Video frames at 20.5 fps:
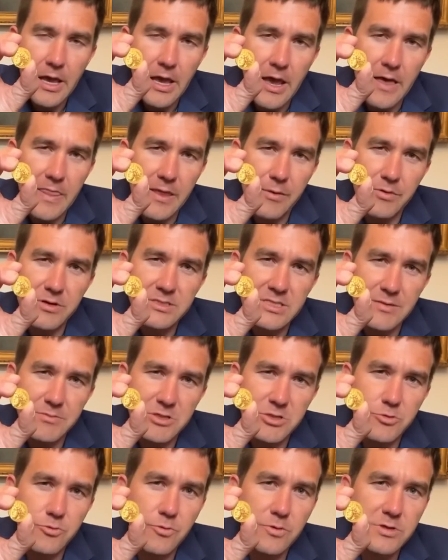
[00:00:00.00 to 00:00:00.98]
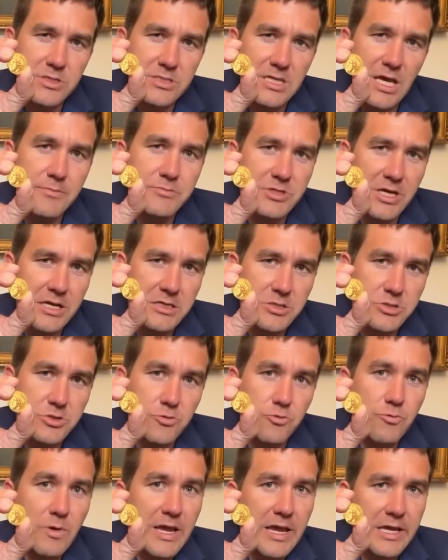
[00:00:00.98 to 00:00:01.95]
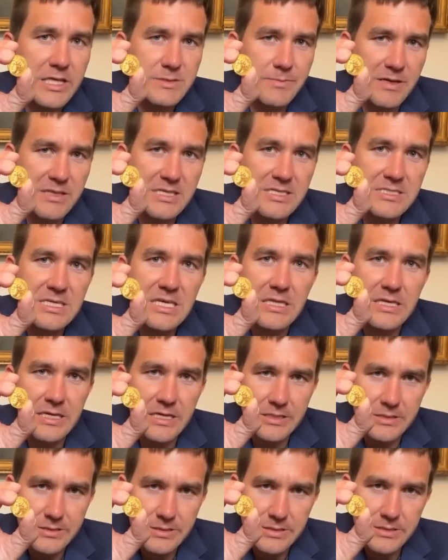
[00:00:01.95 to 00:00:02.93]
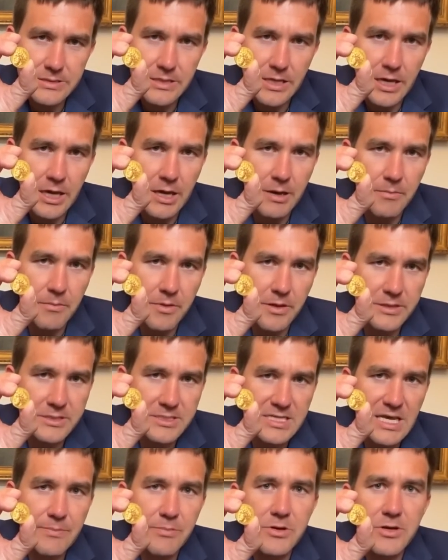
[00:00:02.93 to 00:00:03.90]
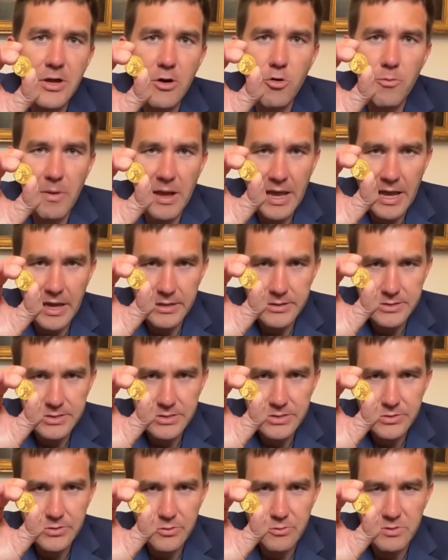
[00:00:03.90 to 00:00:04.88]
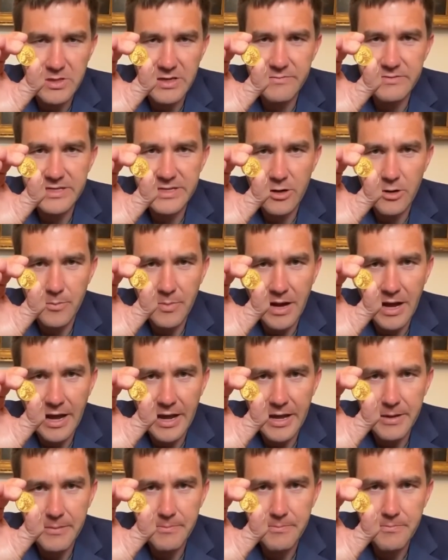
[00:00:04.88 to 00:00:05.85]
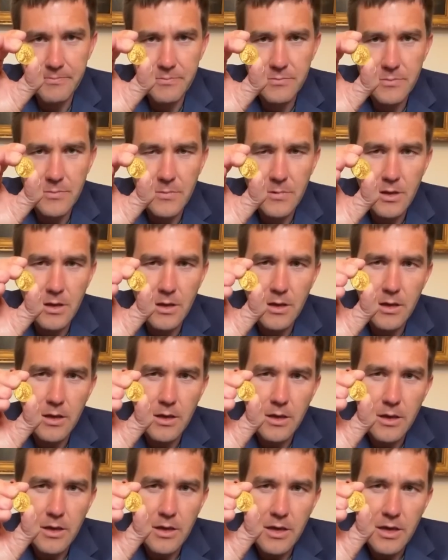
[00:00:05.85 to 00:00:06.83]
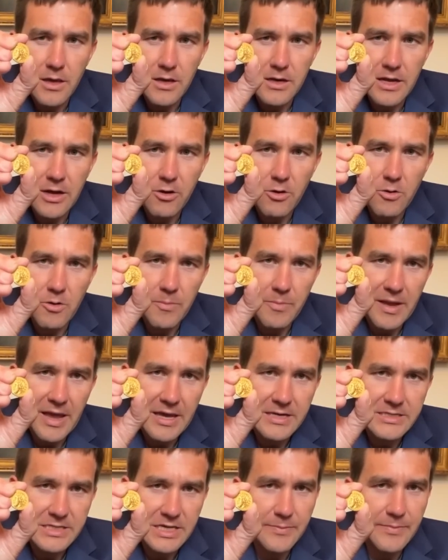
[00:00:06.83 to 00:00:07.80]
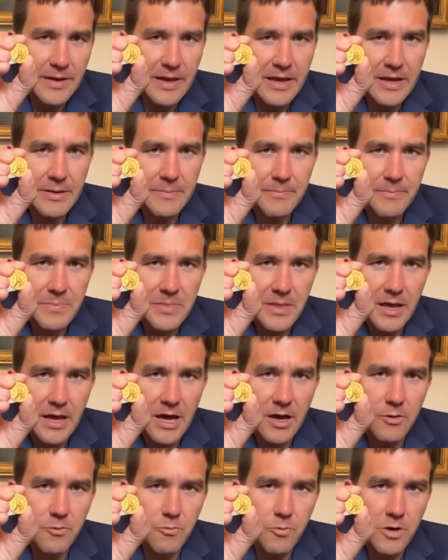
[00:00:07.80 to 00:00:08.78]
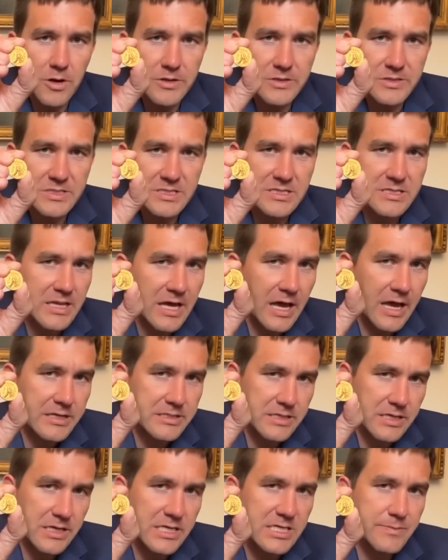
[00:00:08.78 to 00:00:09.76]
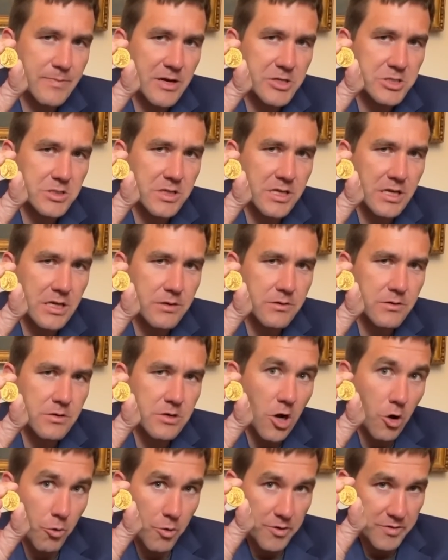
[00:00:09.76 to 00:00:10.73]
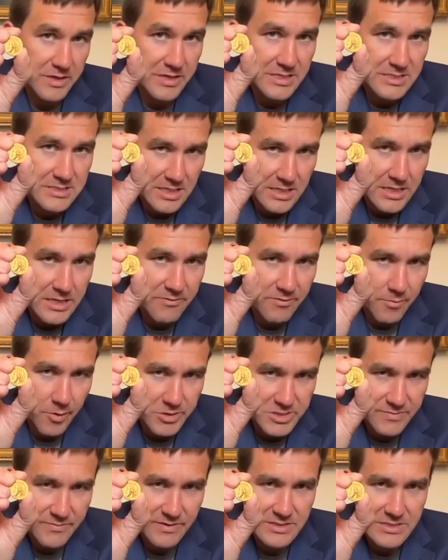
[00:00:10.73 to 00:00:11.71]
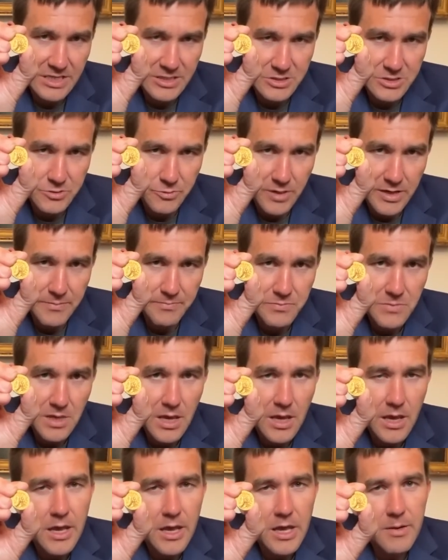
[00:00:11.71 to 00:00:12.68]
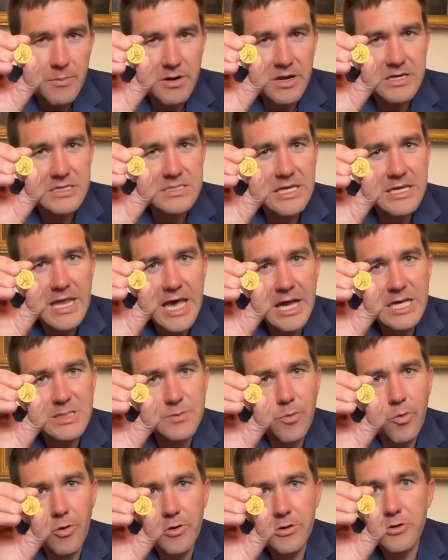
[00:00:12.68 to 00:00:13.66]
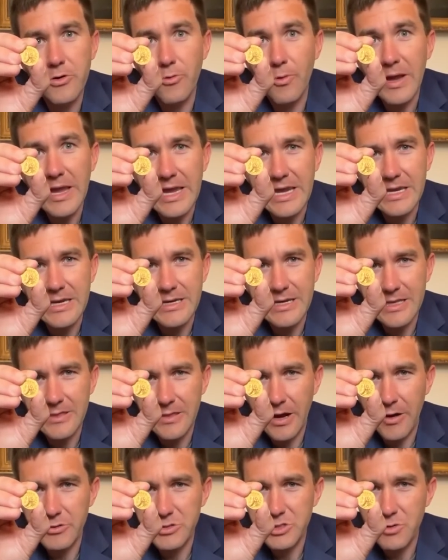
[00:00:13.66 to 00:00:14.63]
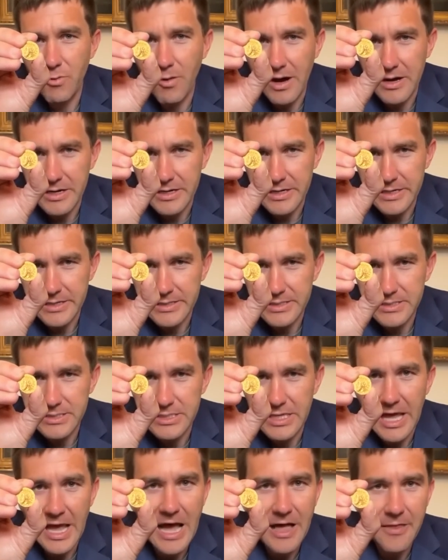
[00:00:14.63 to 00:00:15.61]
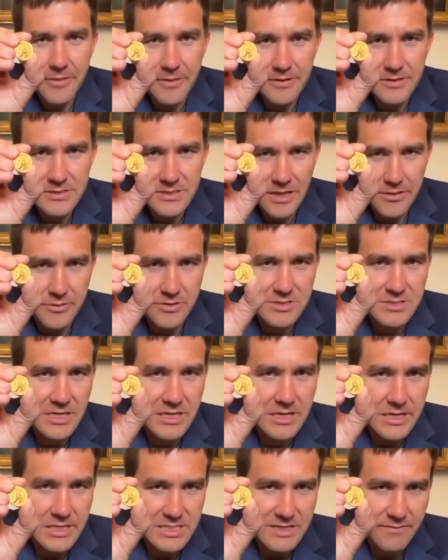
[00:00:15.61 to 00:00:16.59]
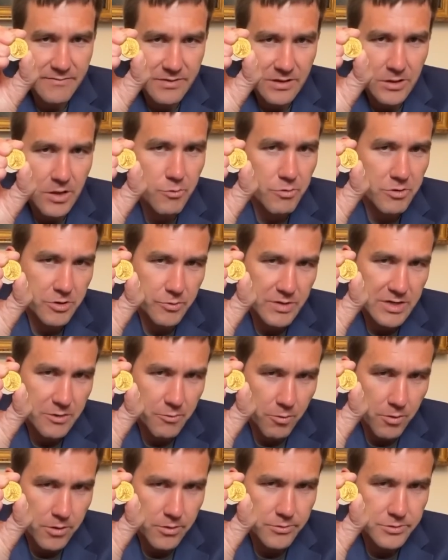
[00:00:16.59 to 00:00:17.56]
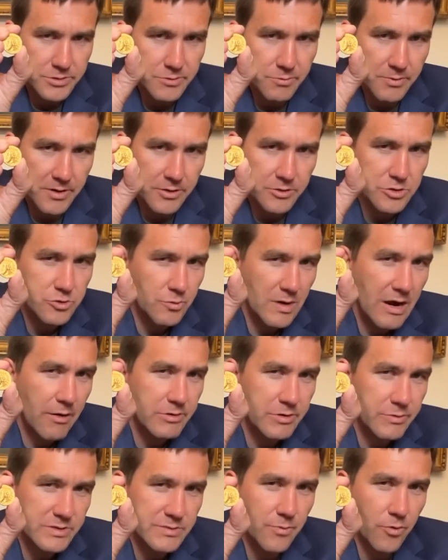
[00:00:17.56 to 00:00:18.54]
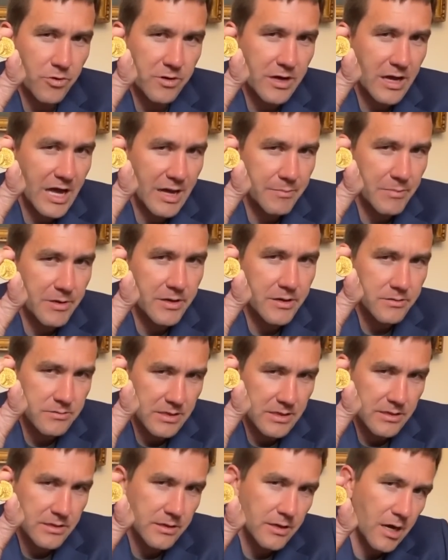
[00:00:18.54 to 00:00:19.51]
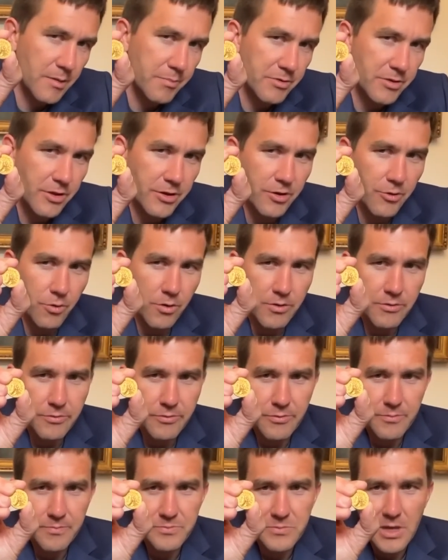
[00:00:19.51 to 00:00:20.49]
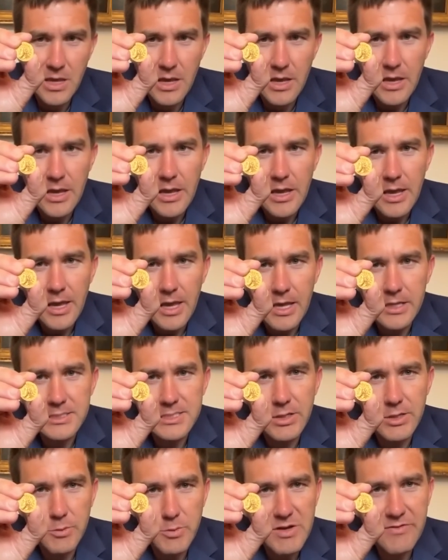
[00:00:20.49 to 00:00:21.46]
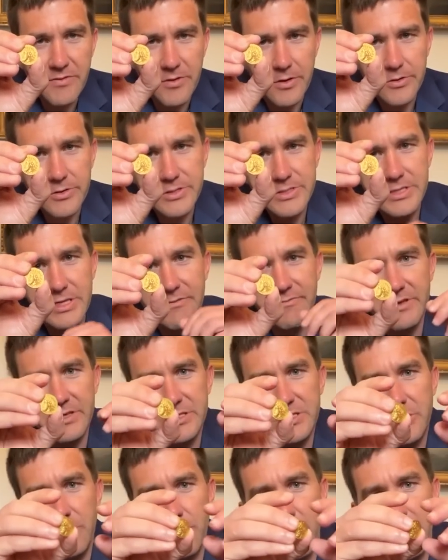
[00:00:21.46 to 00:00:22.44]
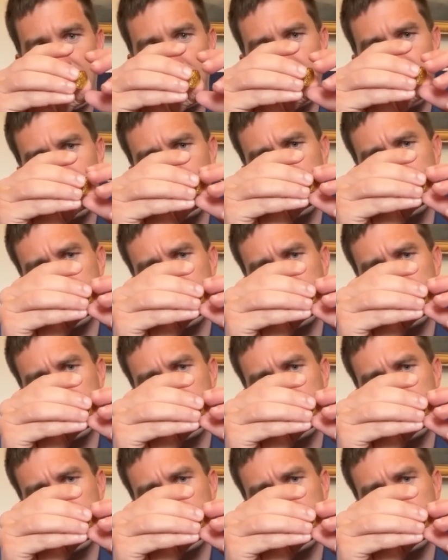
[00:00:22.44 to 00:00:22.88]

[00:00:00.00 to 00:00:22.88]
and they were subject to raids by the Scythians, the steppe nomads who lived nearby. Now, Panticapaeum was not an especially noteworthy city for most of its history, but it did export grain in large quantities to Athens and other cities of the lower Greek world, where drought was more common than up in the north. And so the reverse of this coin